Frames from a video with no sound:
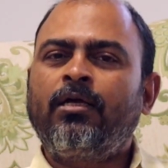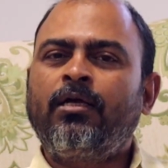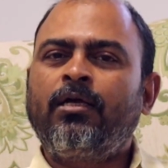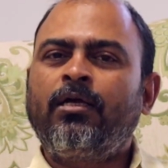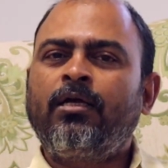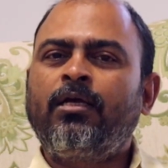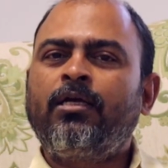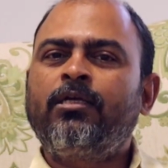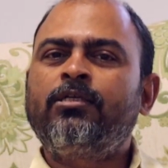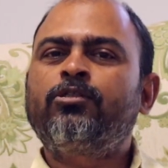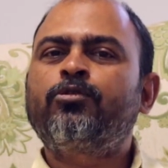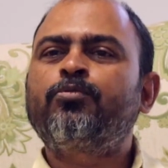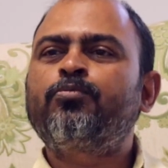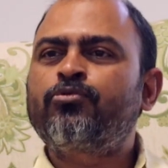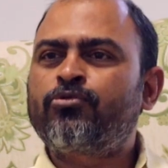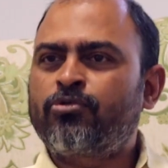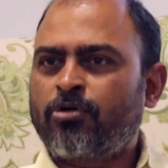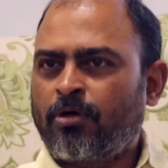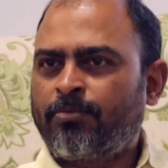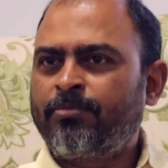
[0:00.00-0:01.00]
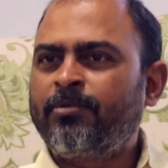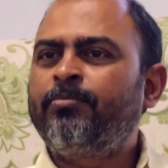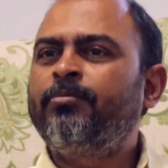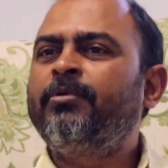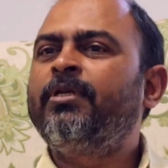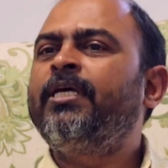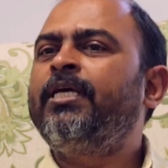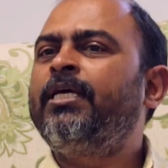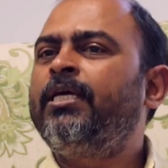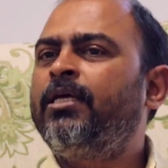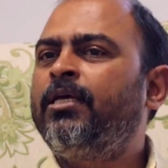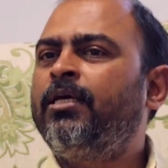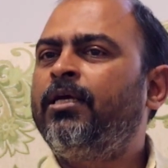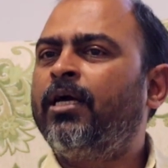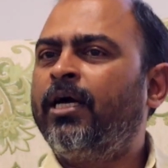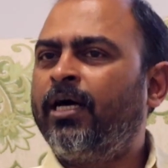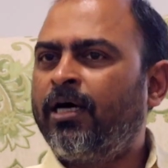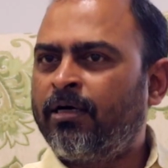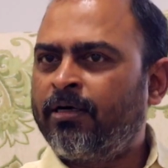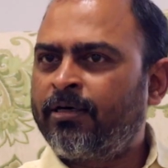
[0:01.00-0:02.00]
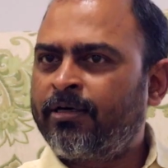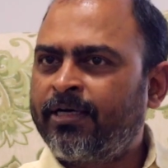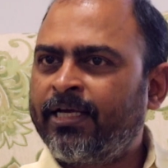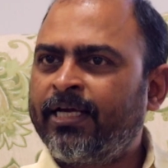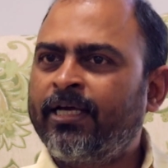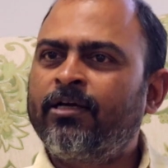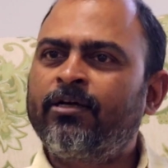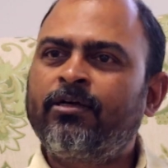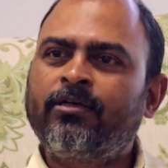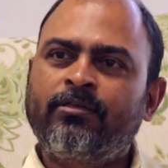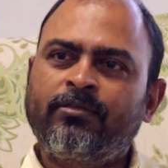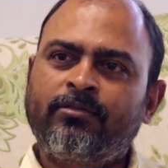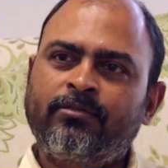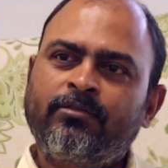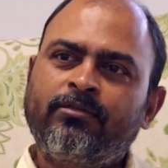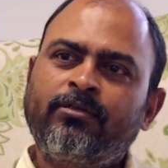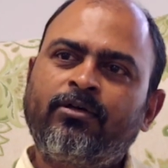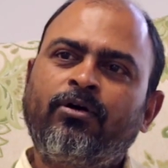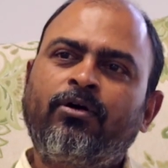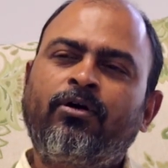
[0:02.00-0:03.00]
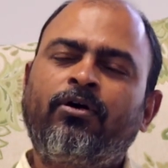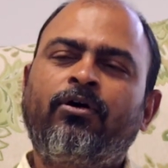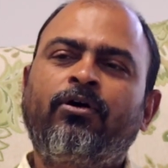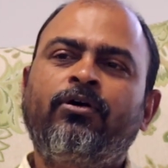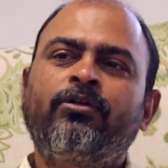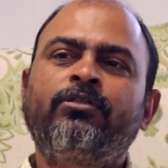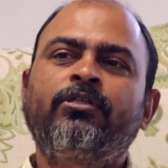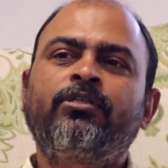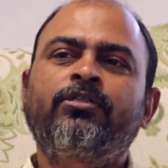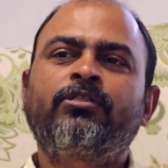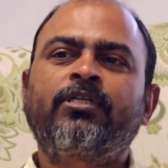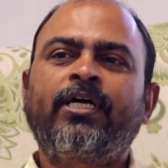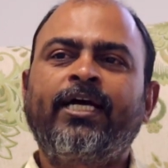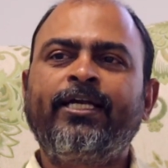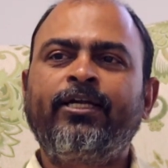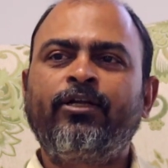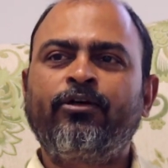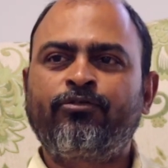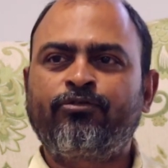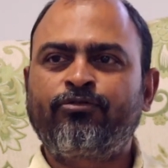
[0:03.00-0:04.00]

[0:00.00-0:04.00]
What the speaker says: is probably erring on the side of